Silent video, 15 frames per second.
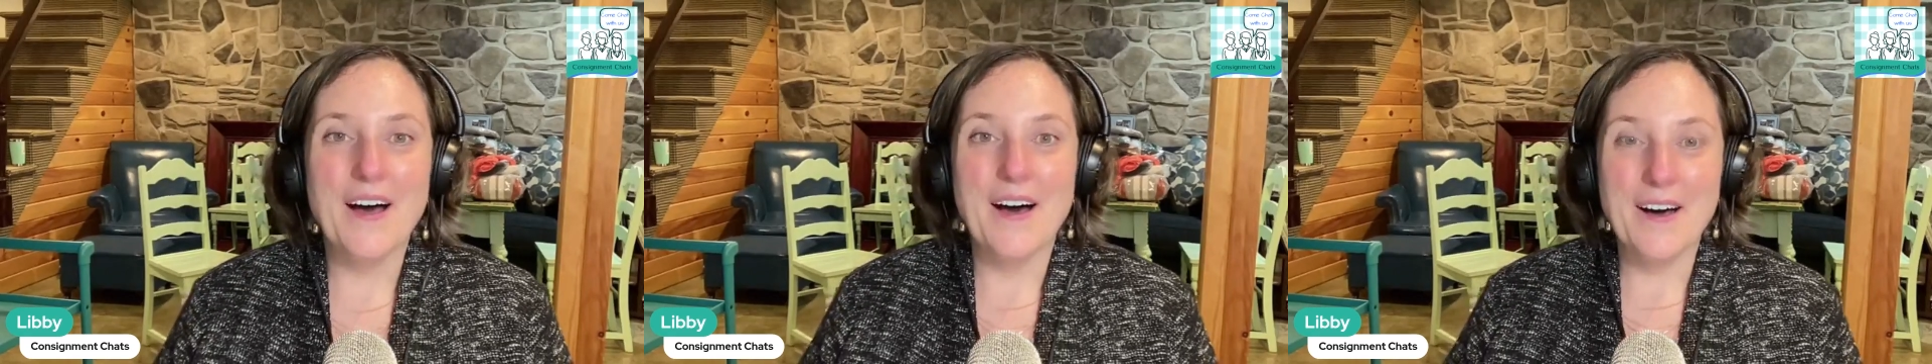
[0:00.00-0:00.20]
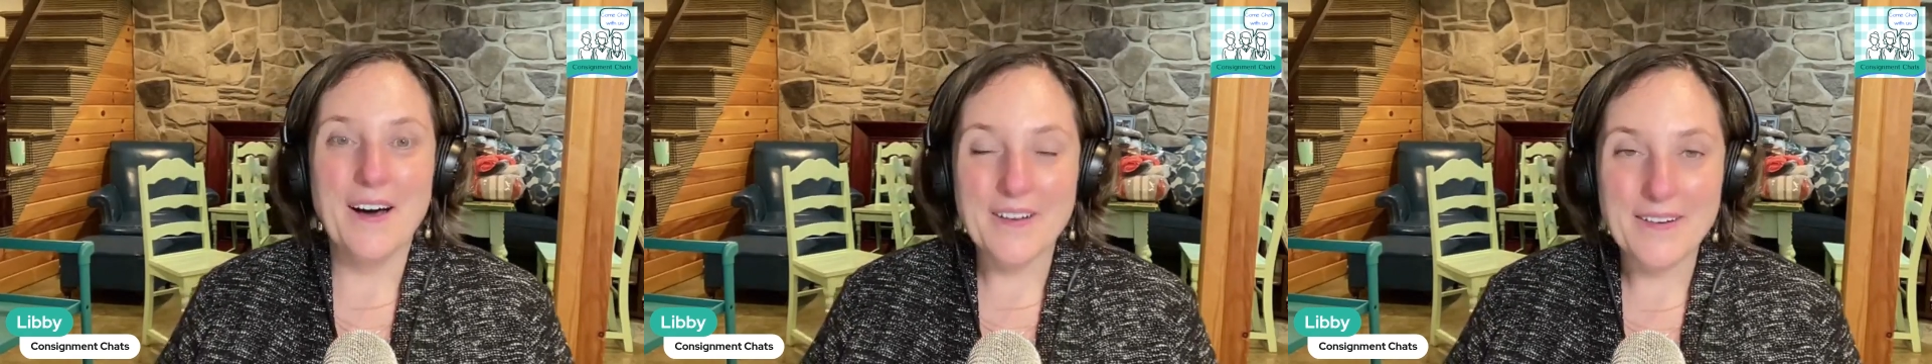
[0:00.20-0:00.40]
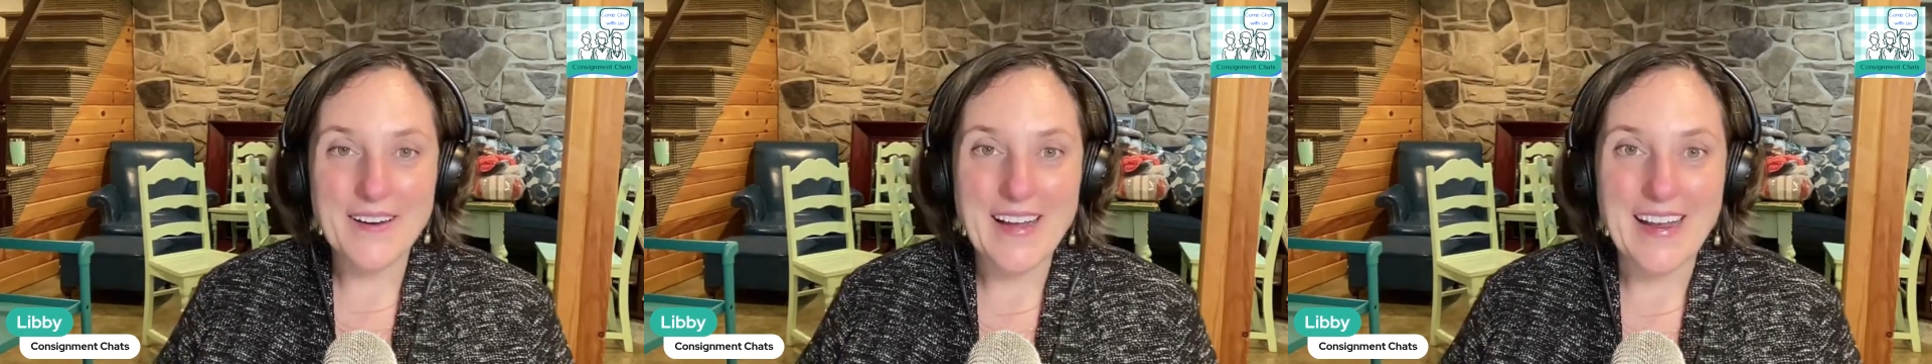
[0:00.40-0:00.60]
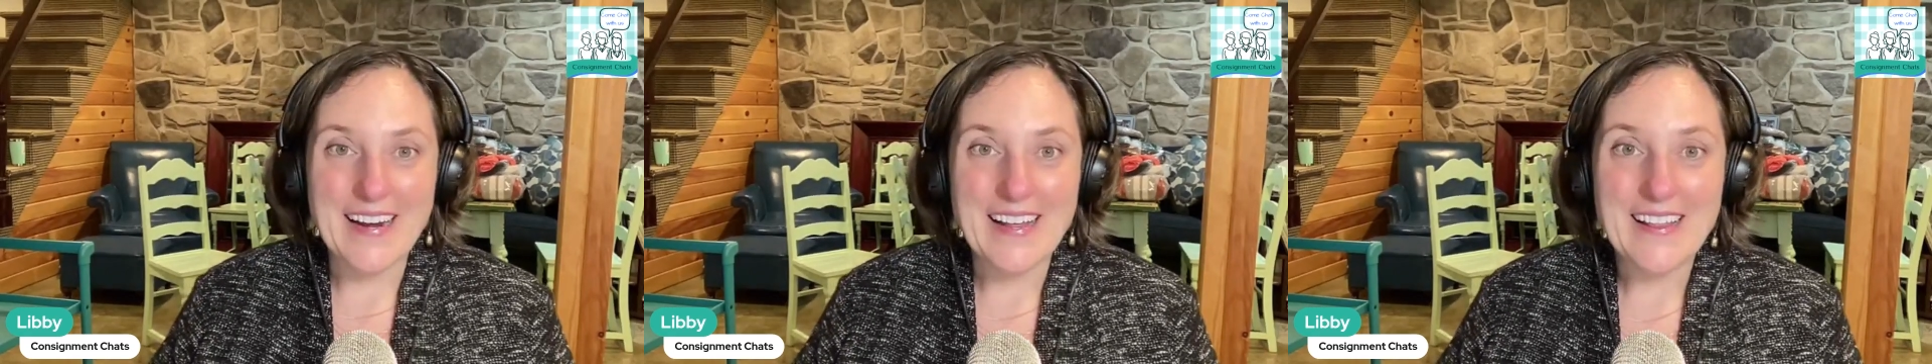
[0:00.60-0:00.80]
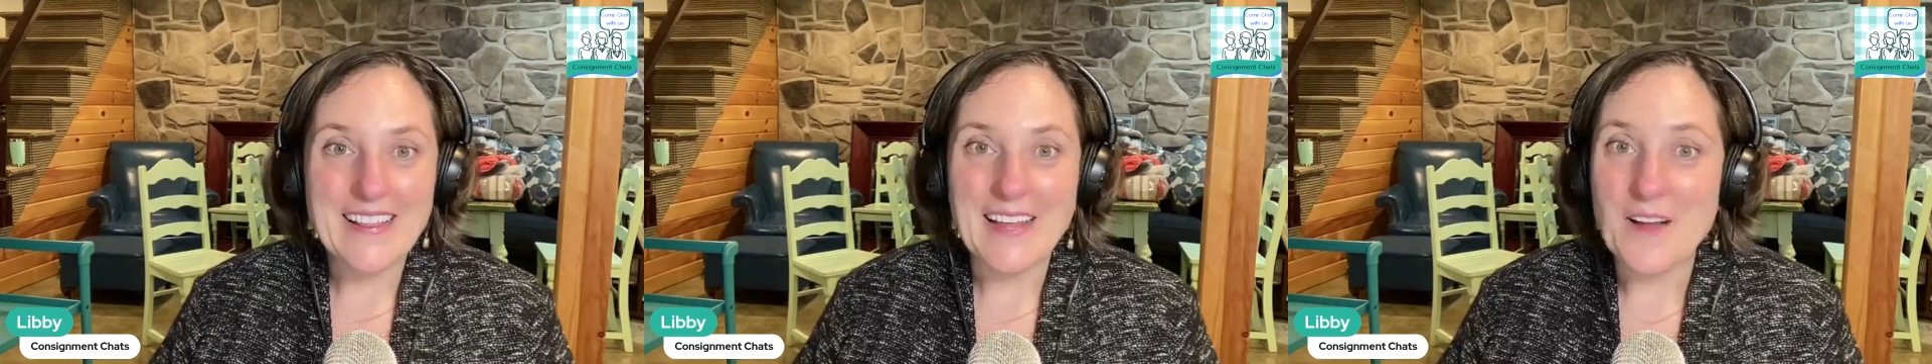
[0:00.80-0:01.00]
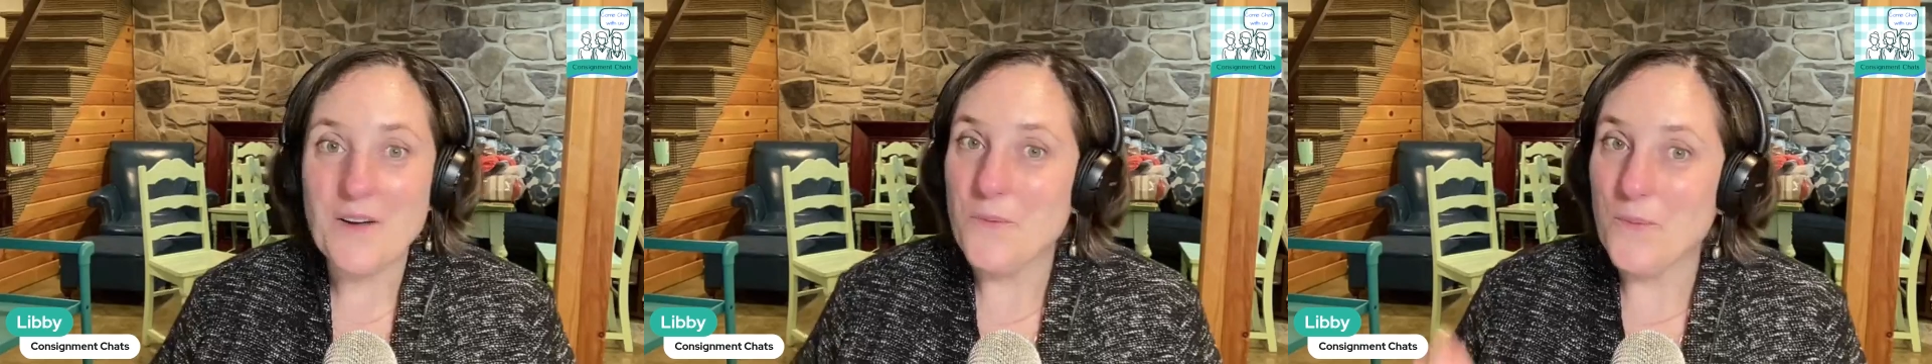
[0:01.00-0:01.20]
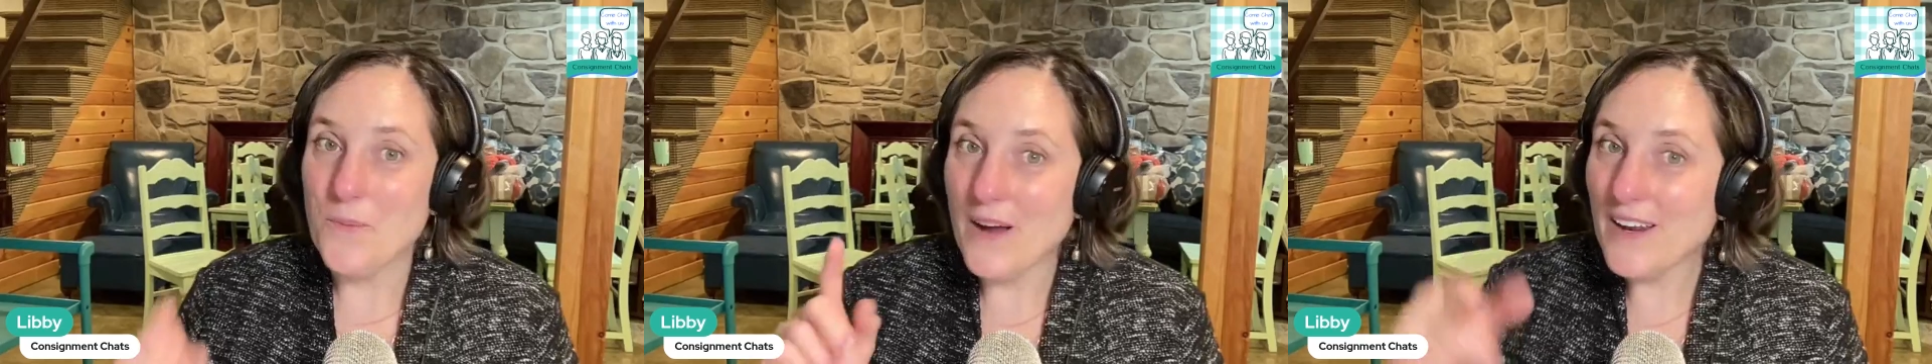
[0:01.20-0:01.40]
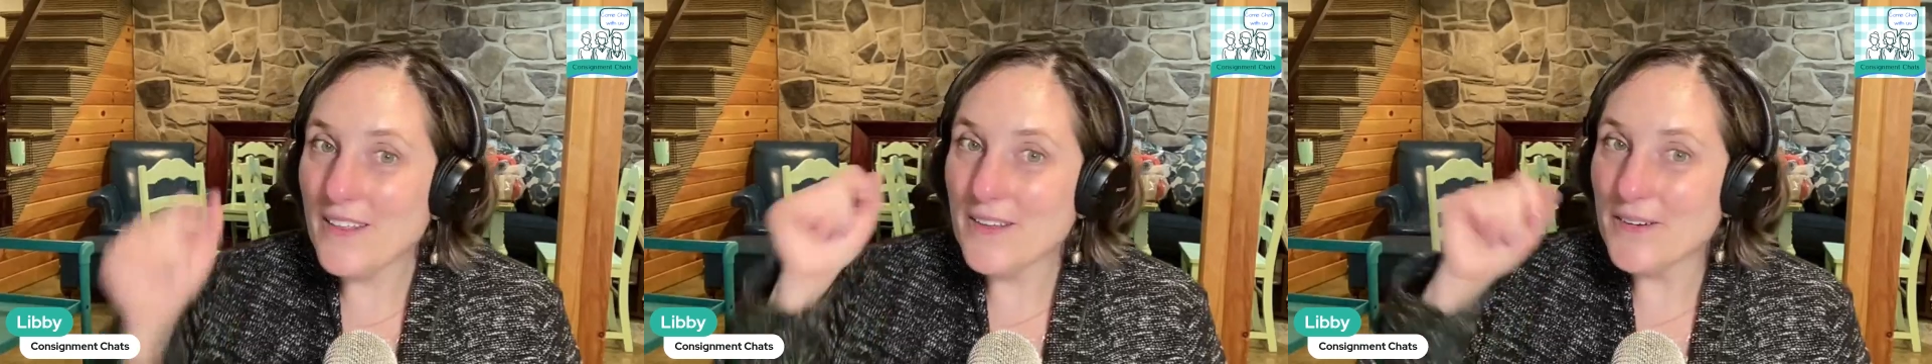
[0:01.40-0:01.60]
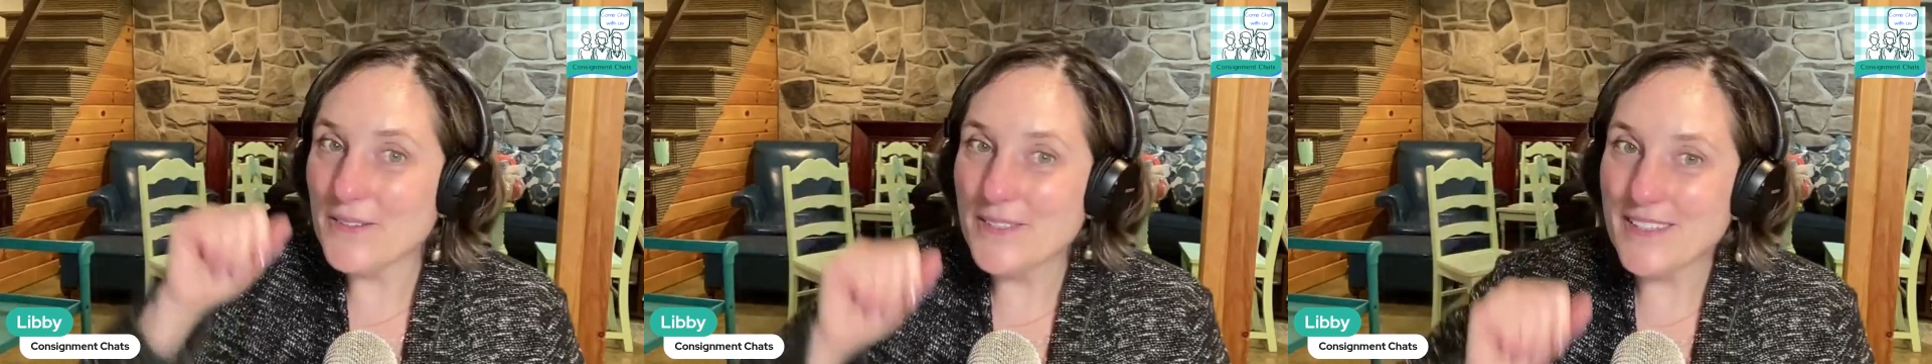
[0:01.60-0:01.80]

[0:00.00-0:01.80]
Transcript: all right like one of those